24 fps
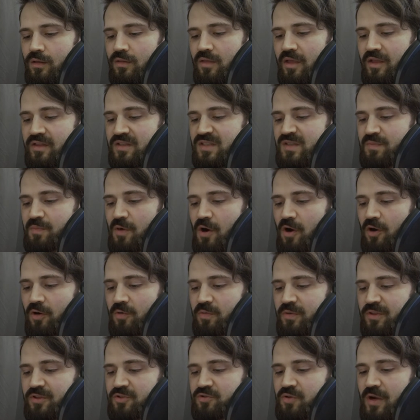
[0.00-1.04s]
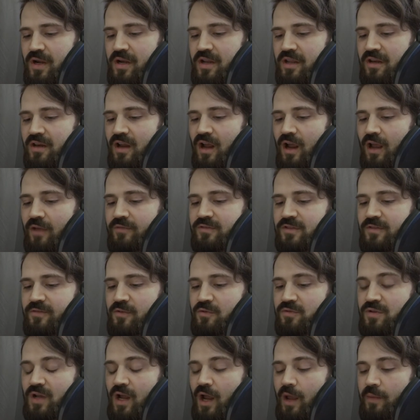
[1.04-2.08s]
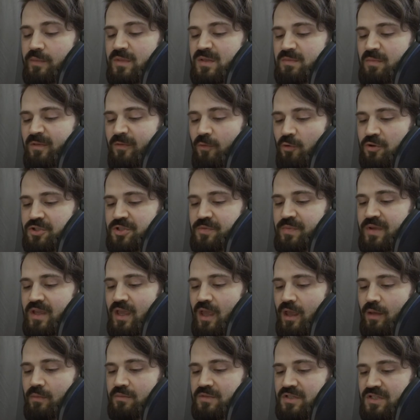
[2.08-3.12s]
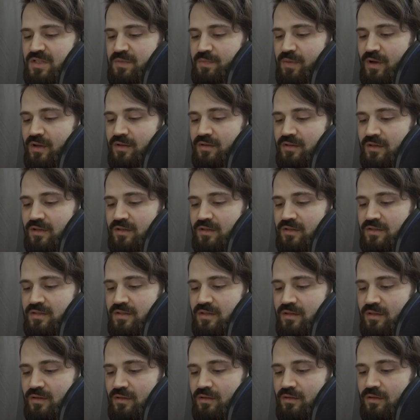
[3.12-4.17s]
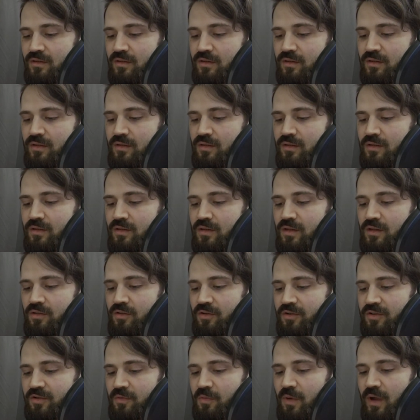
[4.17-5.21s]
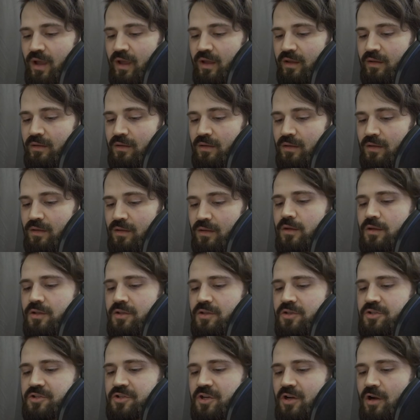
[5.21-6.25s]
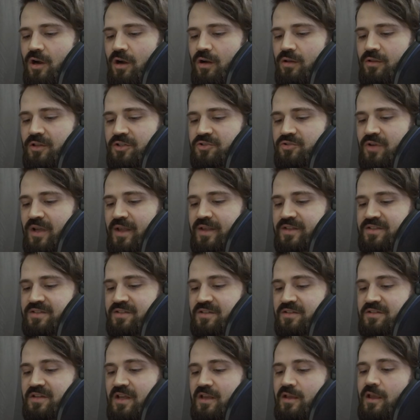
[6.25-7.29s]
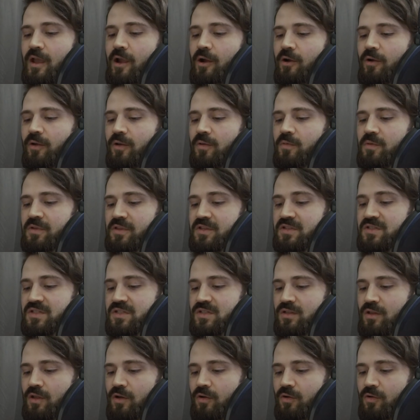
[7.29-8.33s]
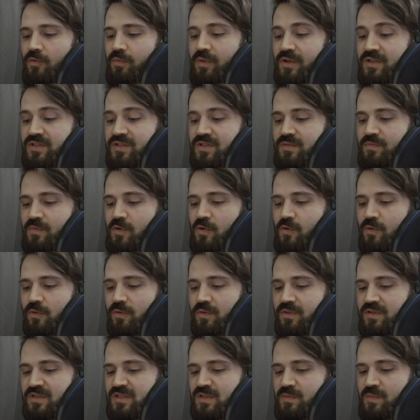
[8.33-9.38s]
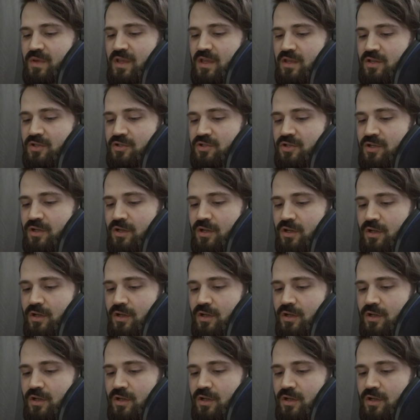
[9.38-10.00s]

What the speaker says: They had sparred with training knives a few times before she became despondent. He looked away. Jackal addressed De Guerin with his slow but smooth speech.